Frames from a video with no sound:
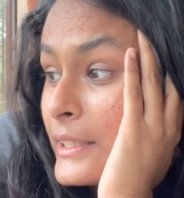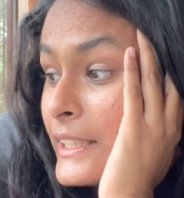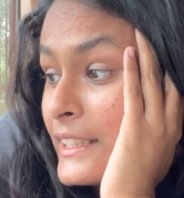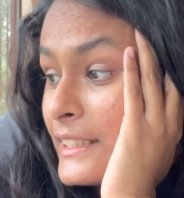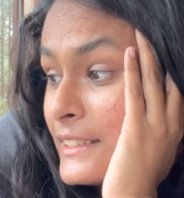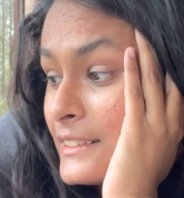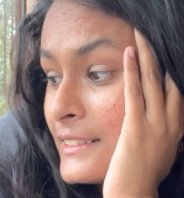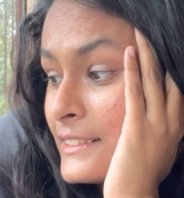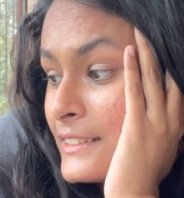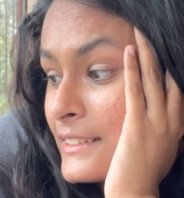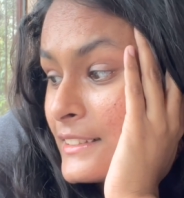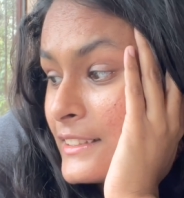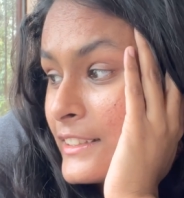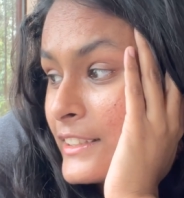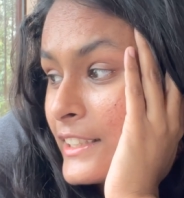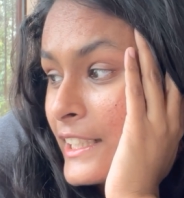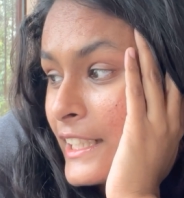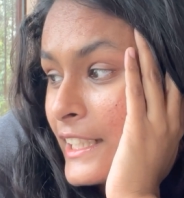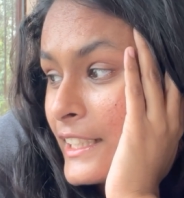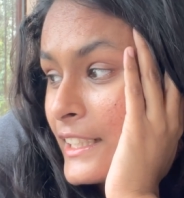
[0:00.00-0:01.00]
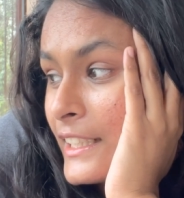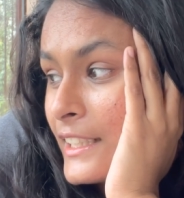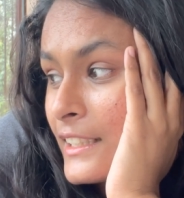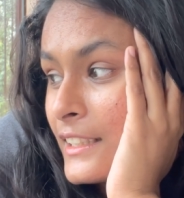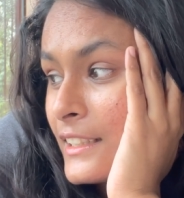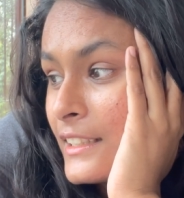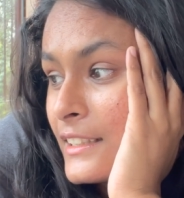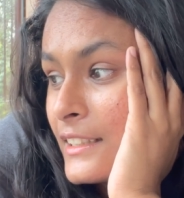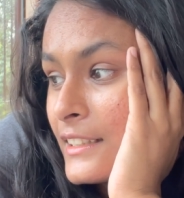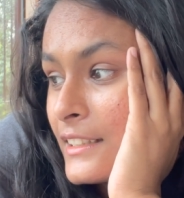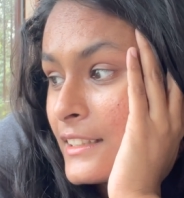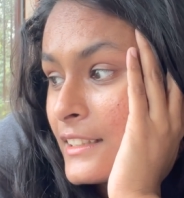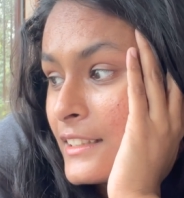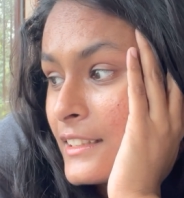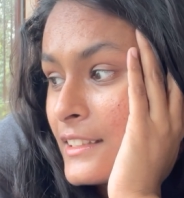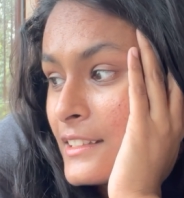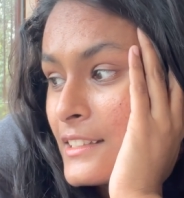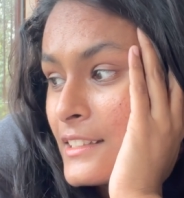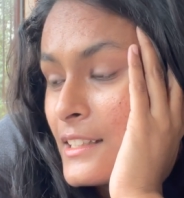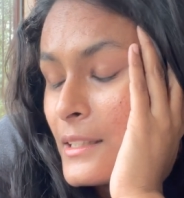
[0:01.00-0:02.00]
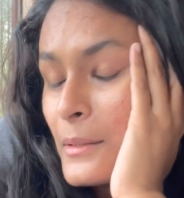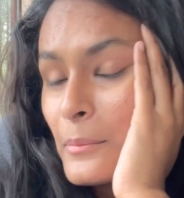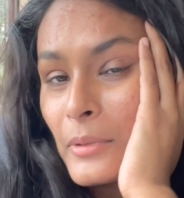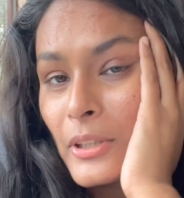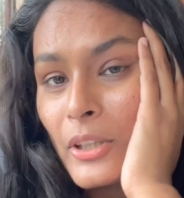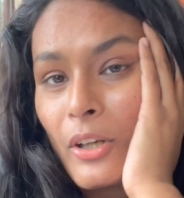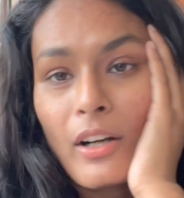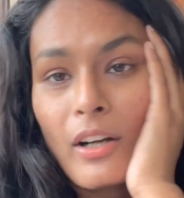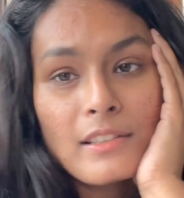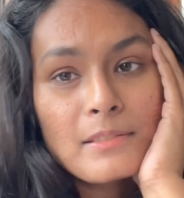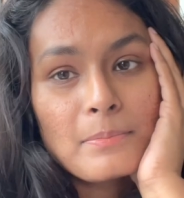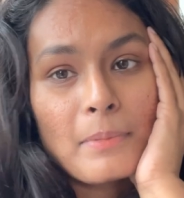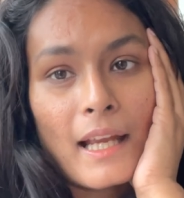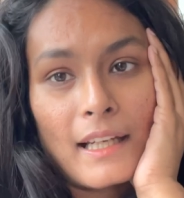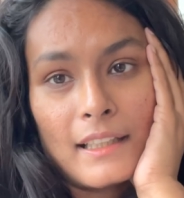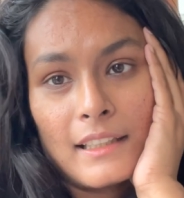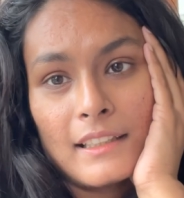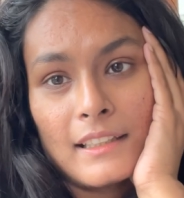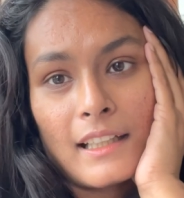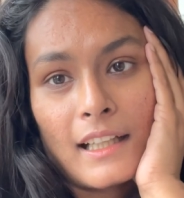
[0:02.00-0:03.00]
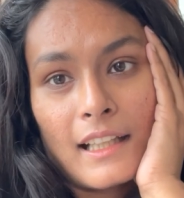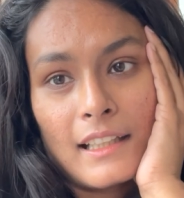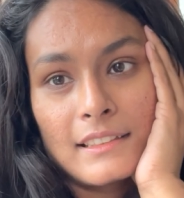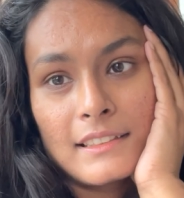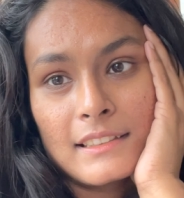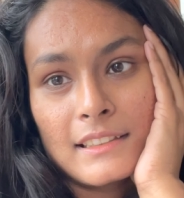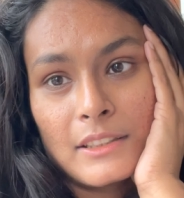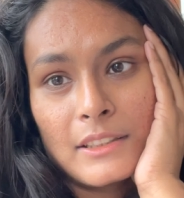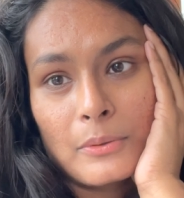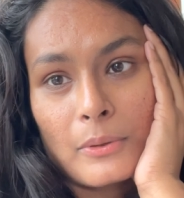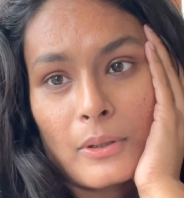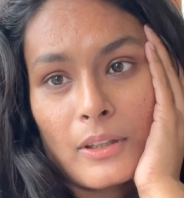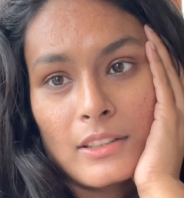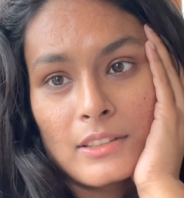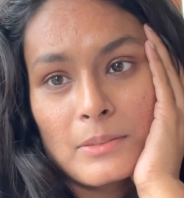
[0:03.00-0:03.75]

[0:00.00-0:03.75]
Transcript: It is still raining, but not as badly as it was